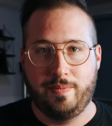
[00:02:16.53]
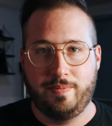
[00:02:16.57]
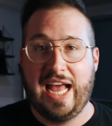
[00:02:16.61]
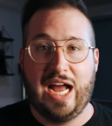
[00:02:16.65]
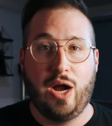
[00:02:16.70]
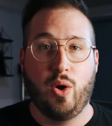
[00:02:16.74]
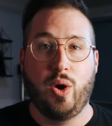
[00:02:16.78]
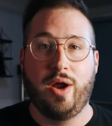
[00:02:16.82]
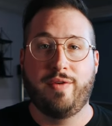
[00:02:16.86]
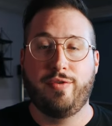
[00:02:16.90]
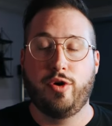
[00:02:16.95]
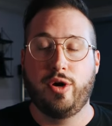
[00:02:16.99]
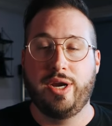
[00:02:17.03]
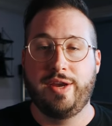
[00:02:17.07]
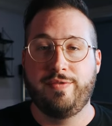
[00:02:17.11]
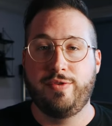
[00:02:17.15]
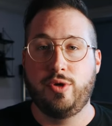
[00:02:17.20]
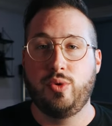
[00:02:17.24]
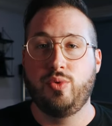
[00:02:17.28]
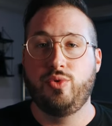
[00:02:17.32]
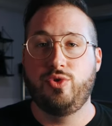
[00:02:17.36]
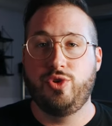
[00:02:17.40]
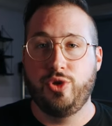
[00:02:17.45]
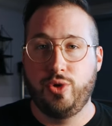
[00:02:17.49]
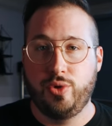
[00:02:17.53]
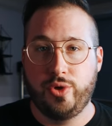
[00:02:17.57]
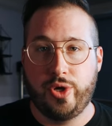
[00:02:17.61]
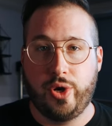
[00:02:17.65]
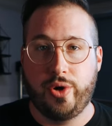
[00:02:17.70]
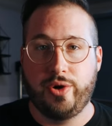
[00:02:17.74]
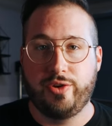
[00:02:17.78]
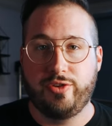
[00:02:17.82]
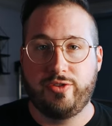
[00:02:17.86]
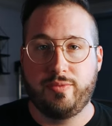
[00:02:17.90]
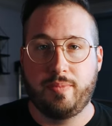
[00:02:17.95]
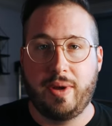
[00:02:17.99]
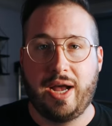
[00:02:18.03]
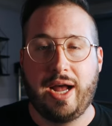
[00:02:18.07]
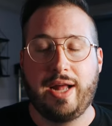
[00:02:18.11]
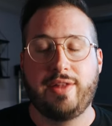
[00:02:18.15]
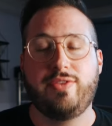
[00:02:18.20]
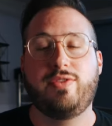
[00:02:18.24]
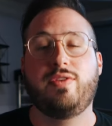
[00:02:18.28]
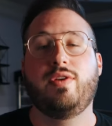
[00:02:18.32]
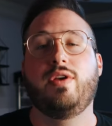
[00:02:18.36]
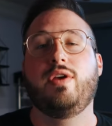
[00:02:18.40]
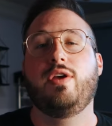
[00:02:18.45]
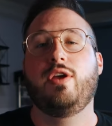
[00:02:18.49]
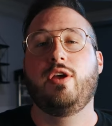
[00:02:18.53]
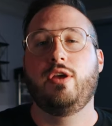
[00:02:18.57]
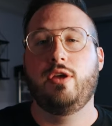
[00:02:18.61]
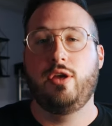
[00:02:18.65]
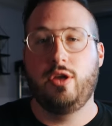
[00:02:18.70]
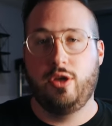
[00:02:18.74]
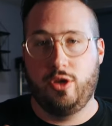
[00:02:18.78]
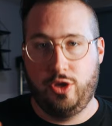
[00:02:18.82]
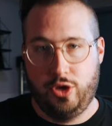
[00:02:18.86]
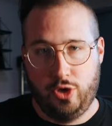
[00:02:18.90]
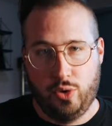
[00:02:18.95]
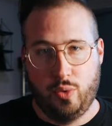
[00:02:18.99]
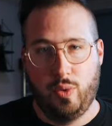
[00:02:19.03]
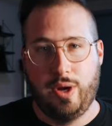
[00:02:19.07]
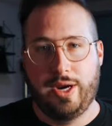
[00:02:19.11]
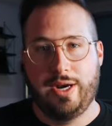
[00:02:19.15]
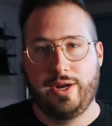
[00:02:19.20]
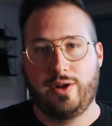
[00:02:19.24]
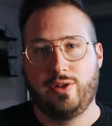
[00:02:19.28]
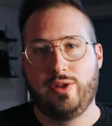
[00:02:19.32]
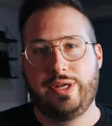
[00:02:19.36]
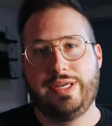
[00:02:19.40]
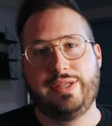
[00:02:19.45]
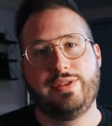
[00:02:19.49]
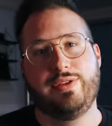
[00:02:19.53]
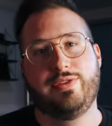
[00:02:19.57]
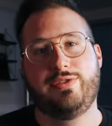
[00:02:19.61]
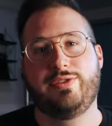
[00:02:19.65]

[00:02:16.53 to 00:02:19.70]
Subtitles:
However, if you do notice spots, you'll want to clean the